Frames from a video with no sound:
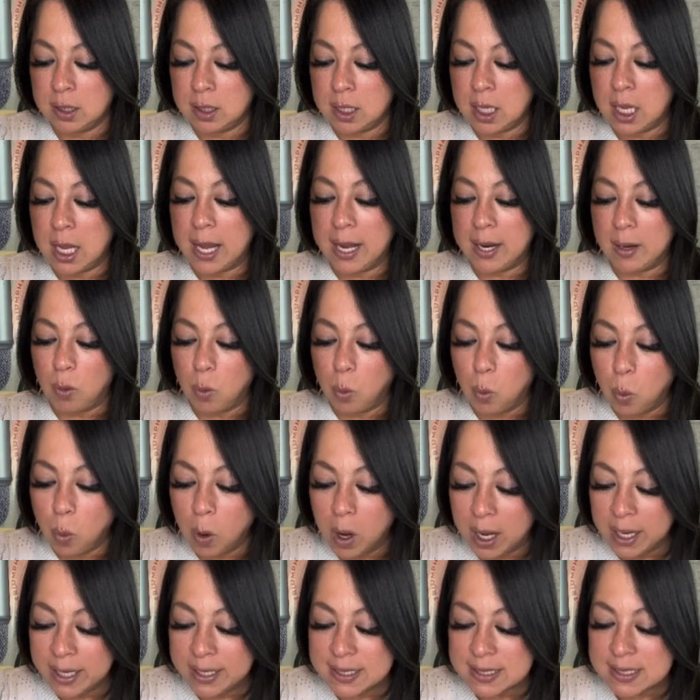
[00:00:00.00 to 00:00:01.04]
I
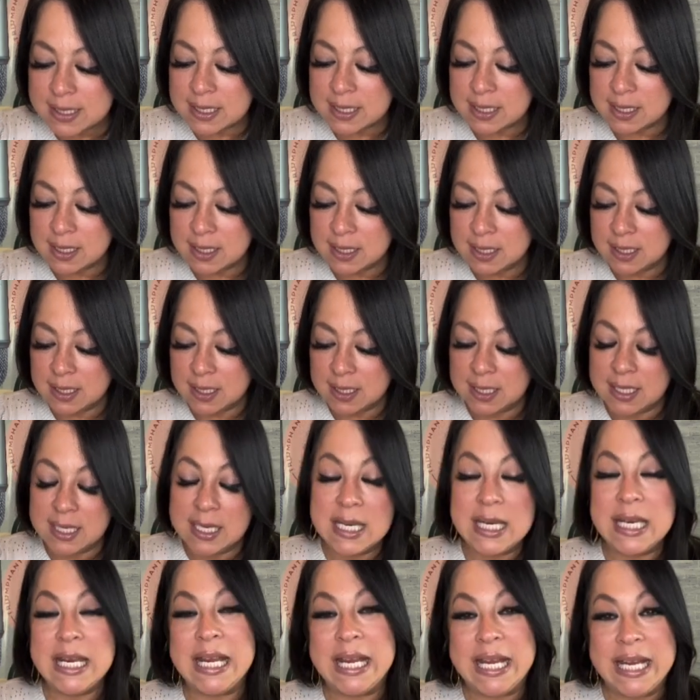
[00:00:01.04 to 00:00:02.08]
want,
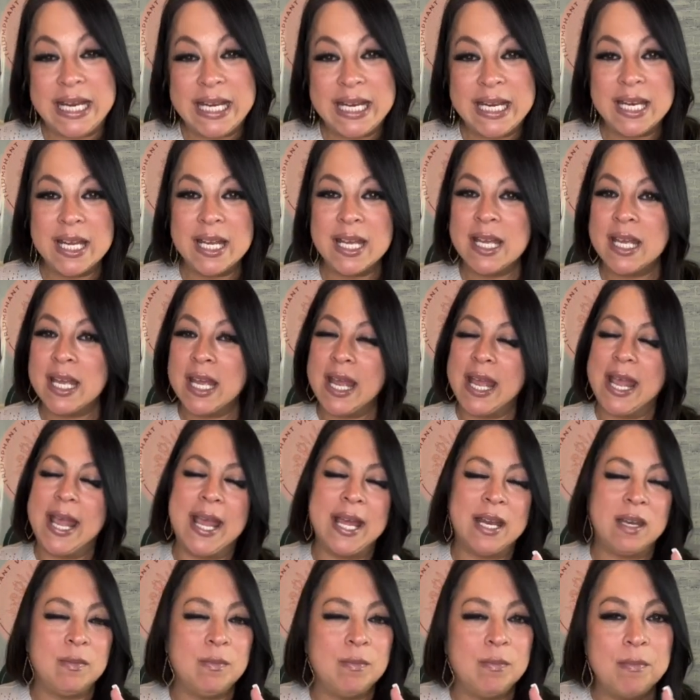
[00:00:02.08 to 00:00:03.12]
need,
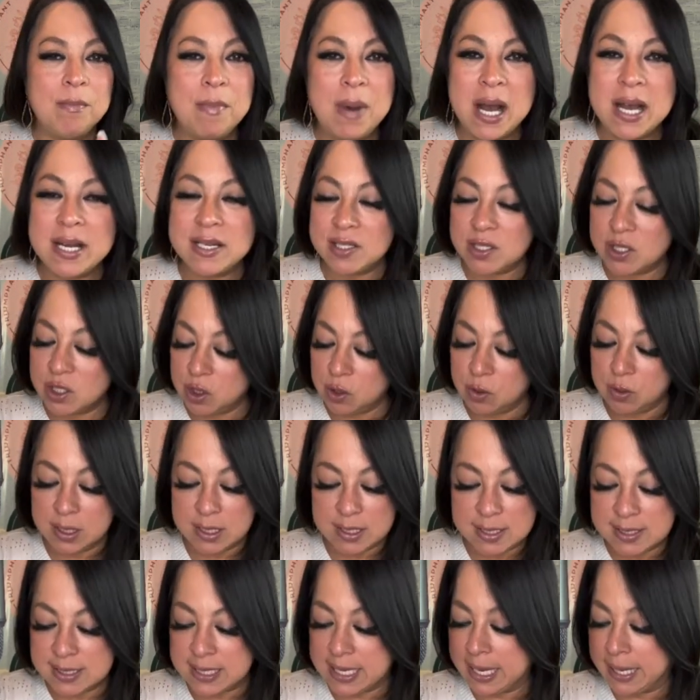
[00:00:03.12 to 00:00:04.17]
and must do the
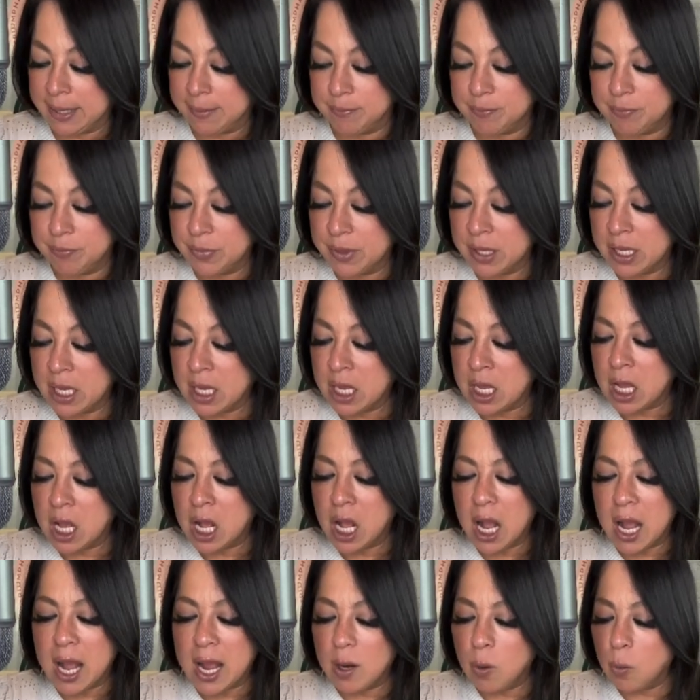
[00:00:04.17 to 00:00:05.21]
same.
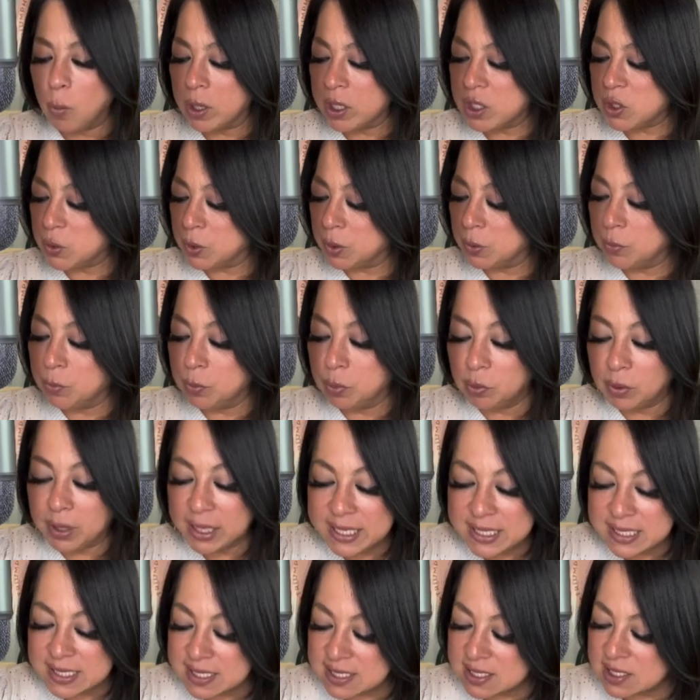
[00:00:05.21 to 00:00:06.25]
I want to
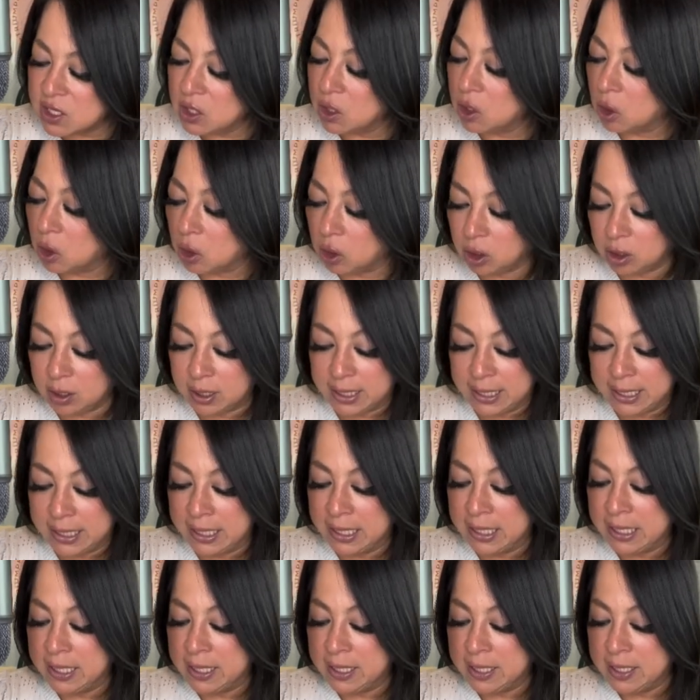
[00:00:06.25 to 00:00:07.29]
embrace the hurting,
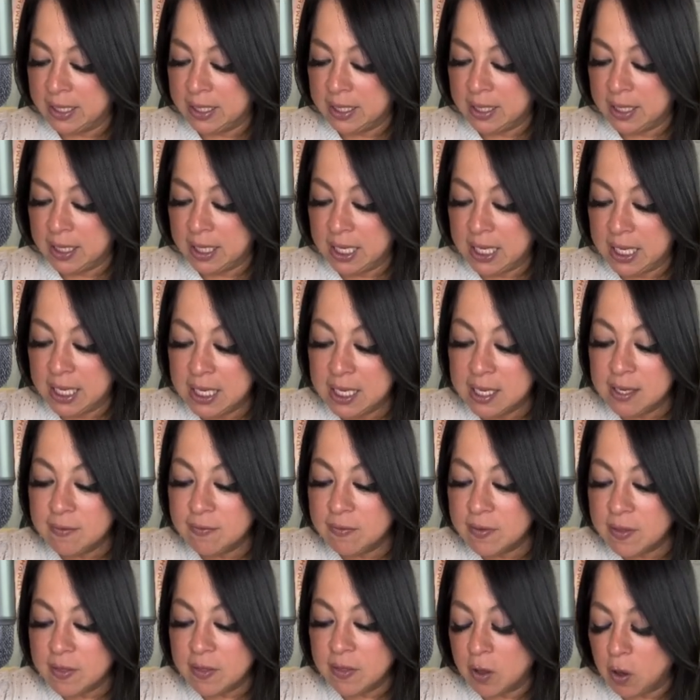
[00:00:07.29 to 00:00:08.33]

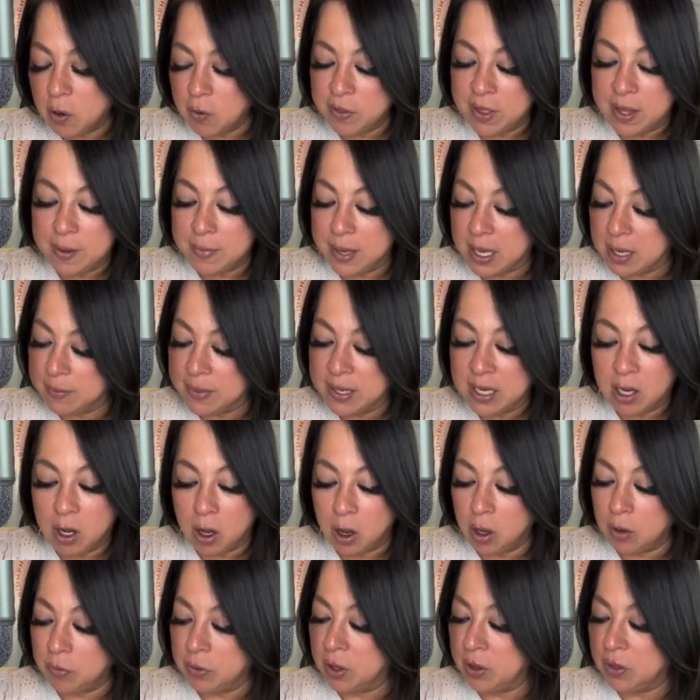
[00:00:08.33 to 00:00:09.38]
even though they may be
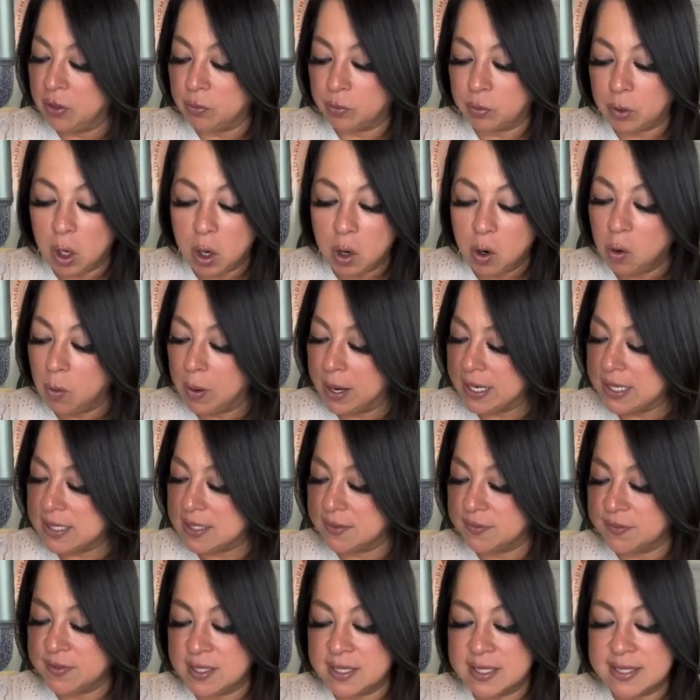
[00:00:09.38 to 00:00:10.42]
called the throwaways
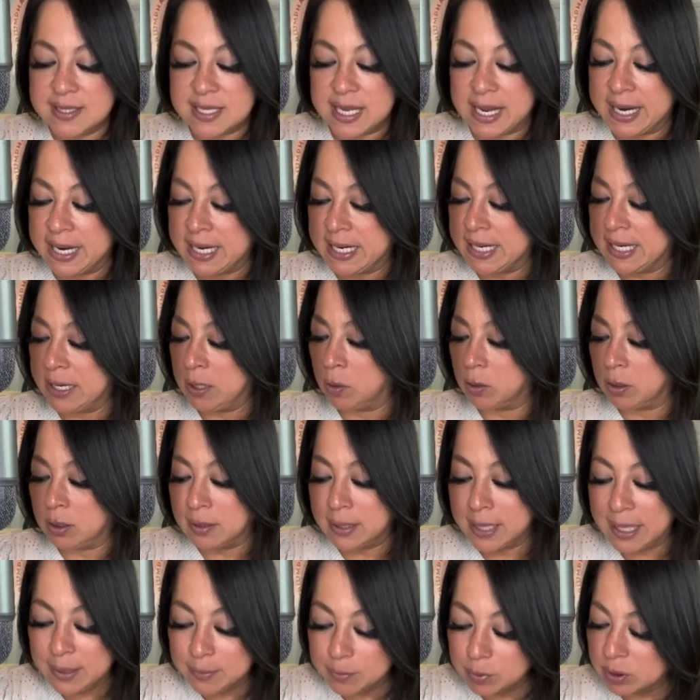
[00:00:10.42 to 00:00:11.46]
of society or
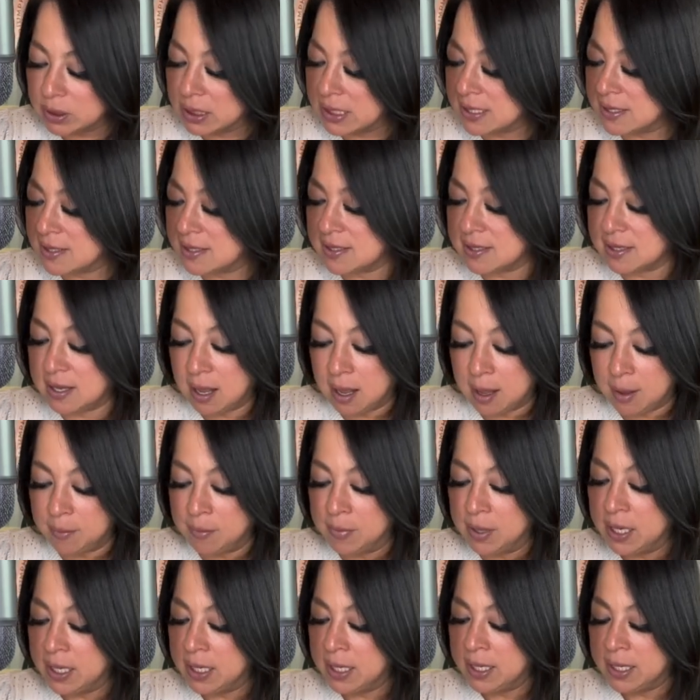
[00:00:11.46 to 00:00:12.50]
labeled as scum,
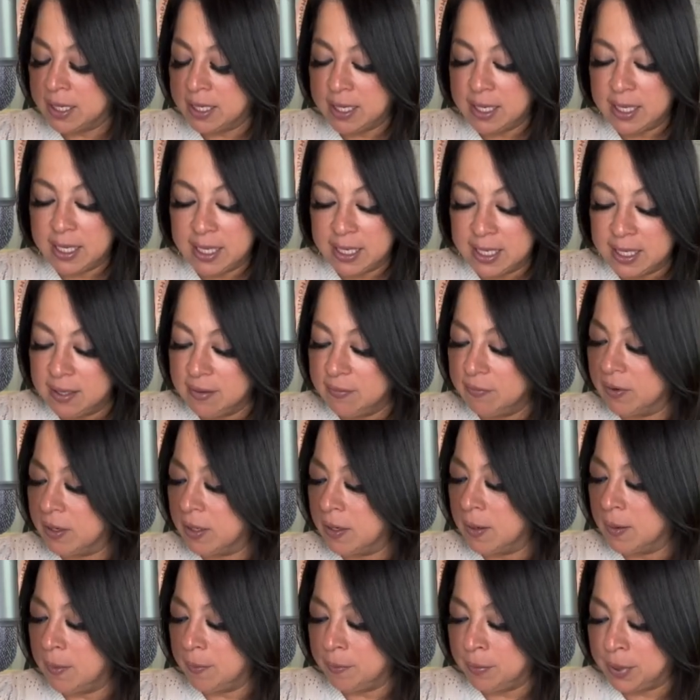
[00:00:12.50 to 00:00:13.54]

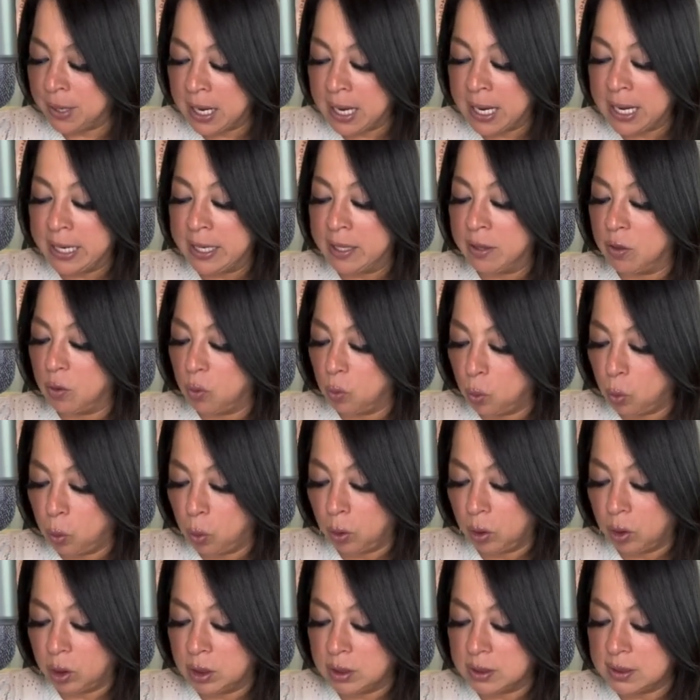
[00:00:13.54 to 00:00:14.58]
even by the
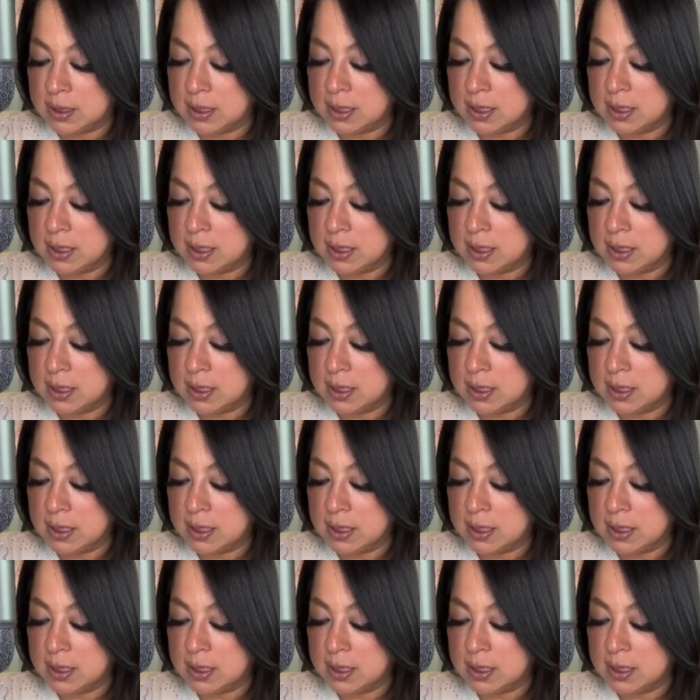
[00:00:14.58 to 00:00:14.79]
world.